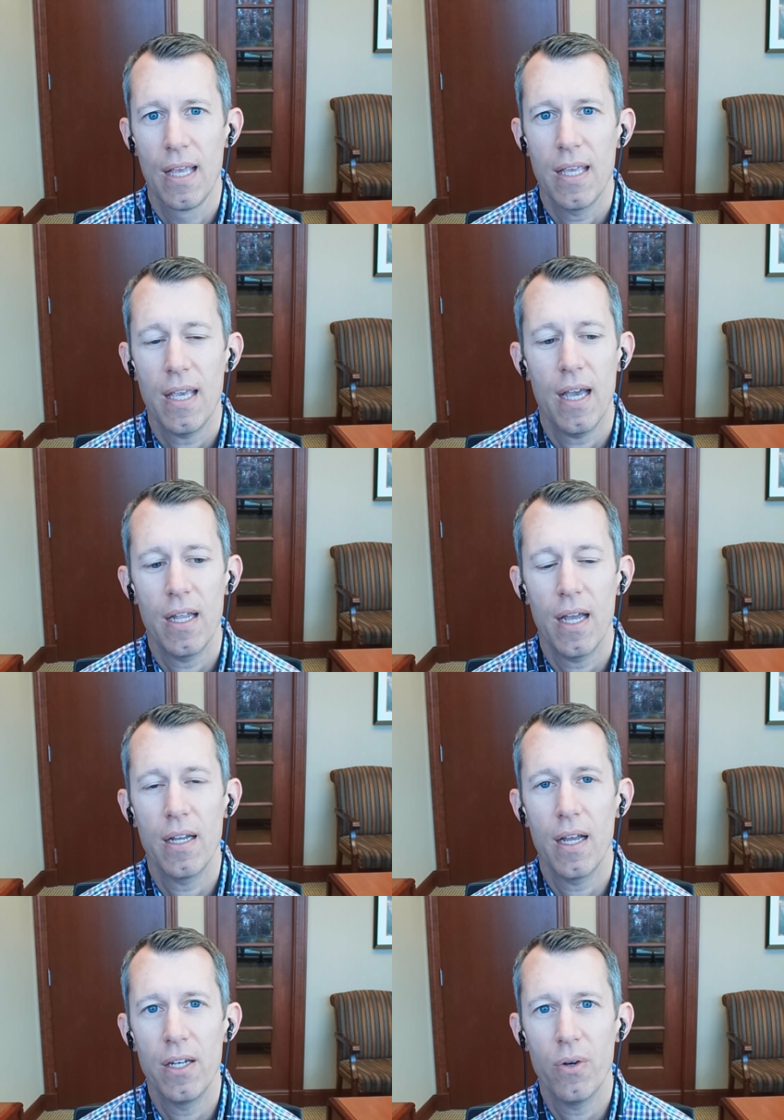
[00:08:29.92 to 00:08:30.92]
Yeah,
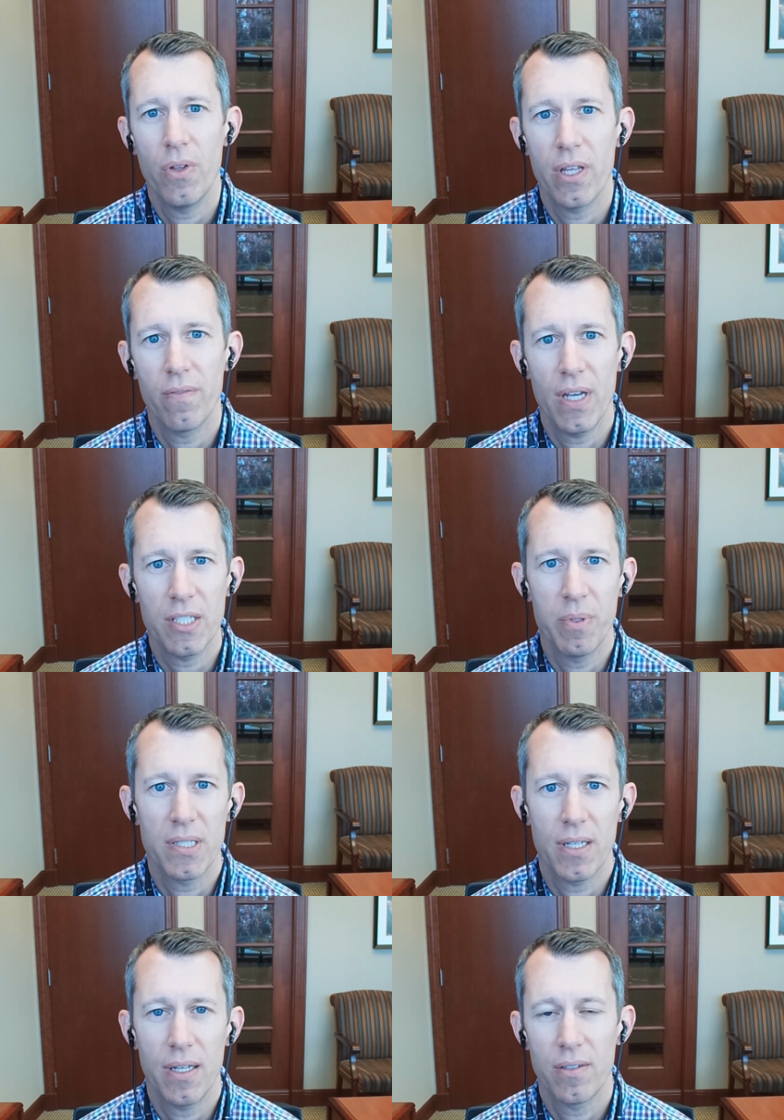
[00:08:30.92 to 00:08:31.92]
I know on the investment
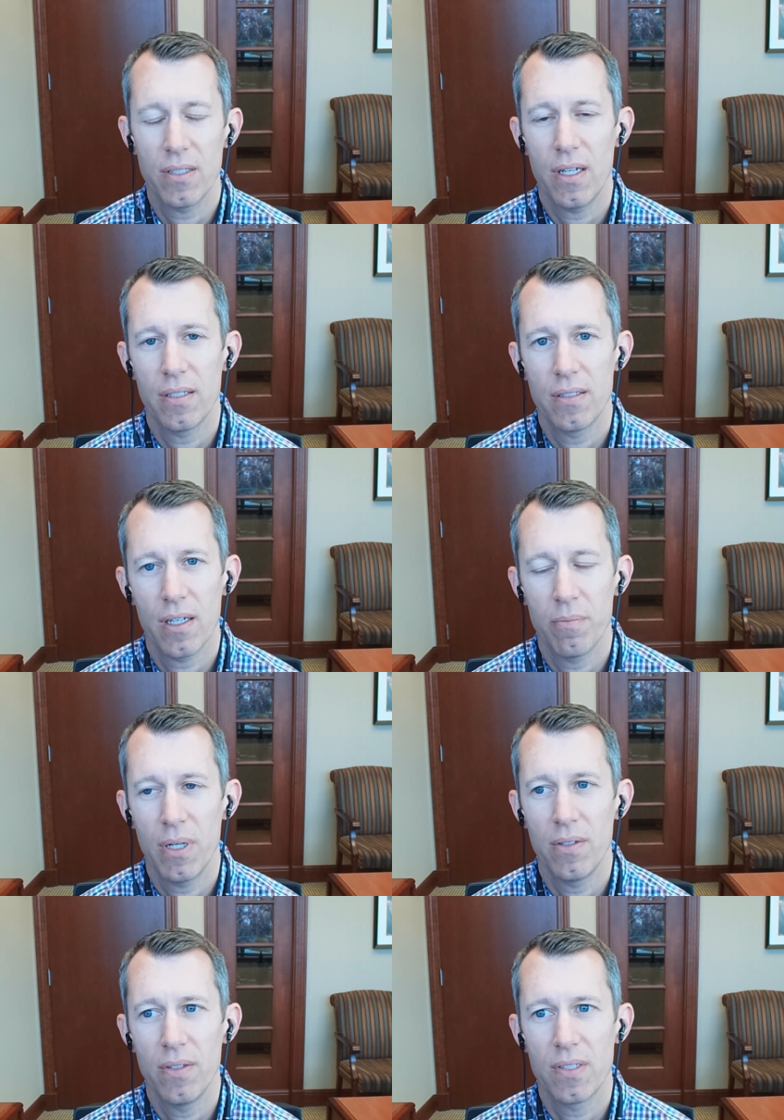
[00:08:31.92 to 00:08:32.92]
side, there's a lot of talk
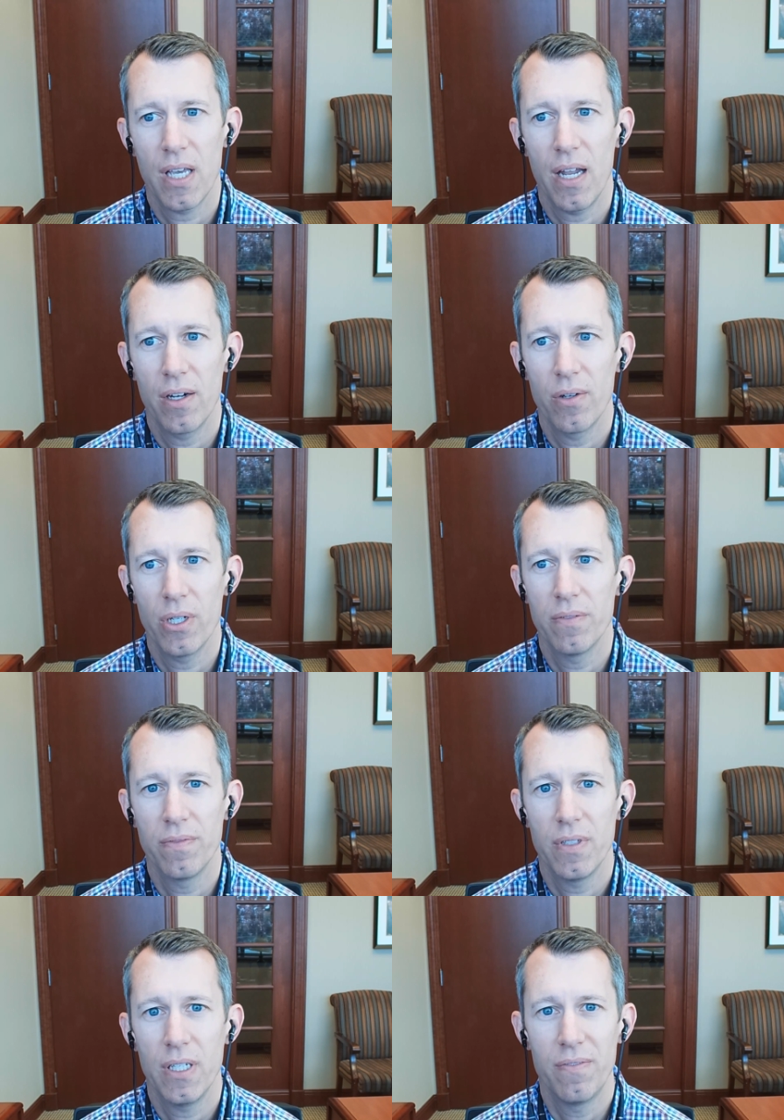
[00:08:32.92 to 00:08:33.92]
around this category of
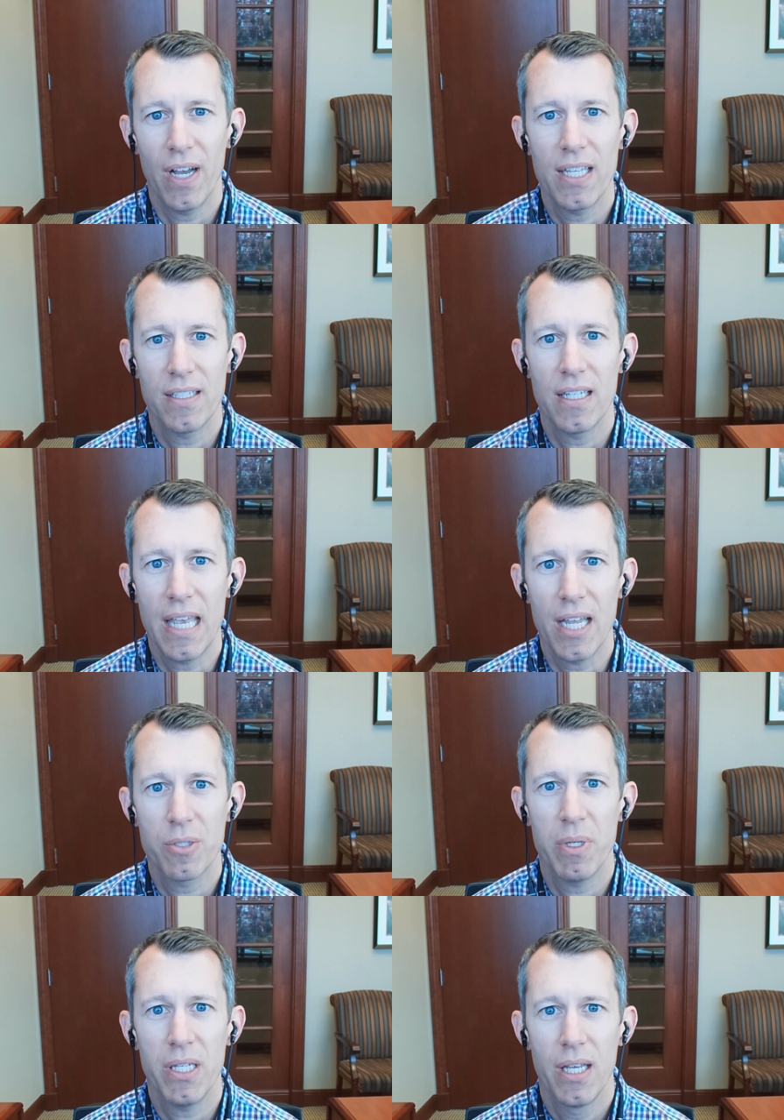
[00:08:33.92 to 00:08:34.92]
advice
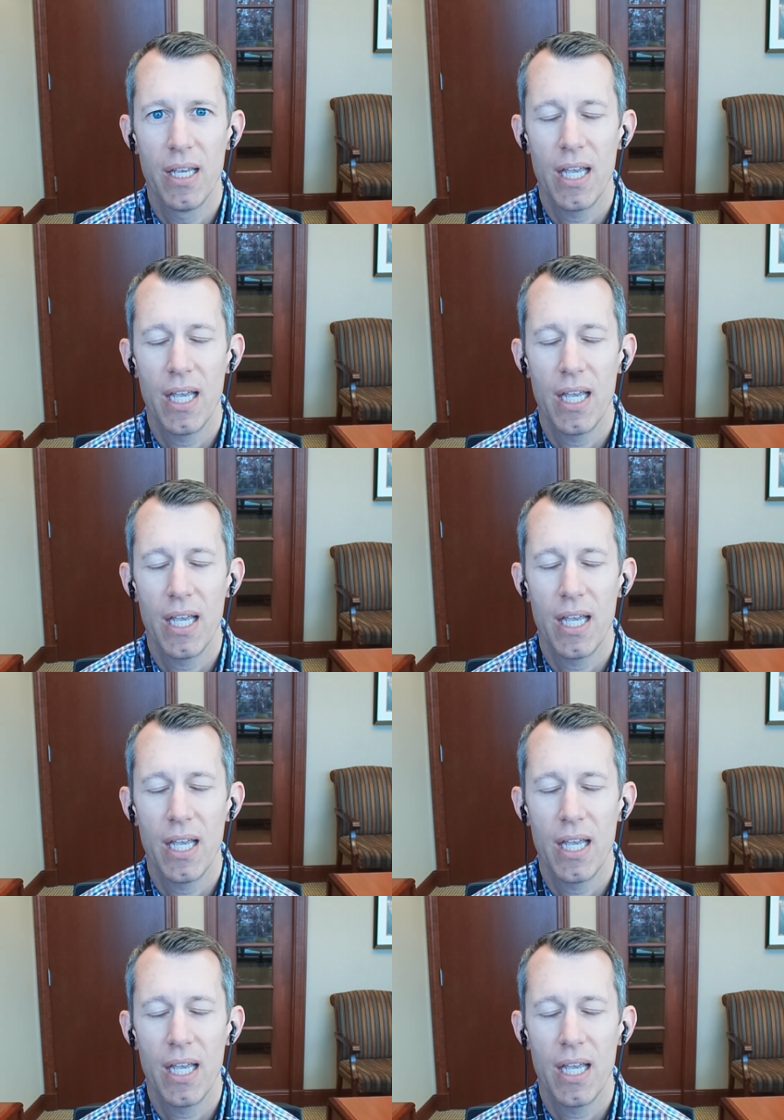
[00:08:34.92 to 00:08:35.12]
engagement.